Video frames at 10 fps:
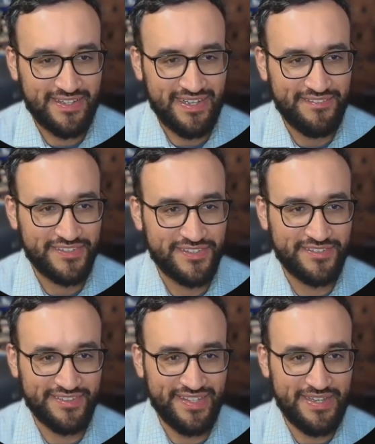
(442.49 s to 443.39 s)
After you've
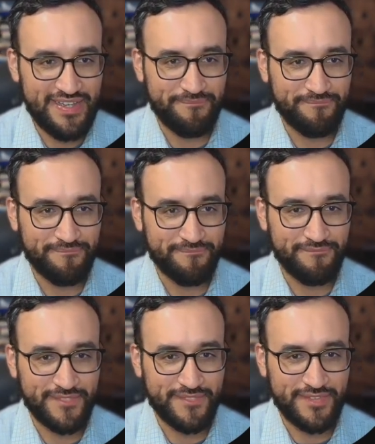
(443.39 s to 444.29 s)
done that,
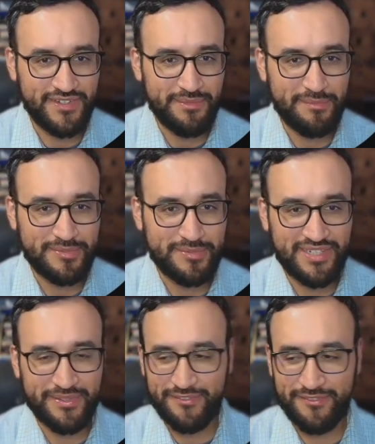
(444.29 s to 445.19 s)
you're going to be presented
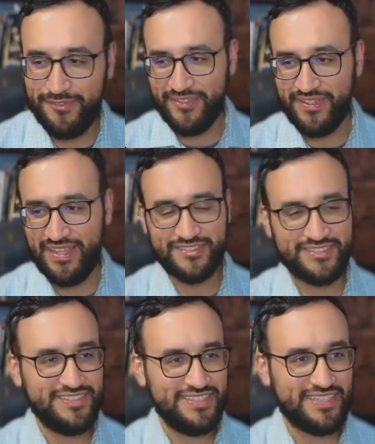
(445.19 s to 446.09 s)
with a folder that
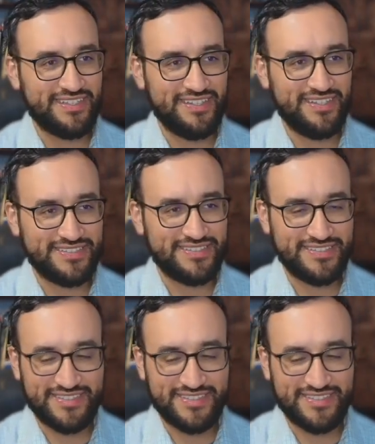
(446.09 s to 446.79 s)
looks just like this.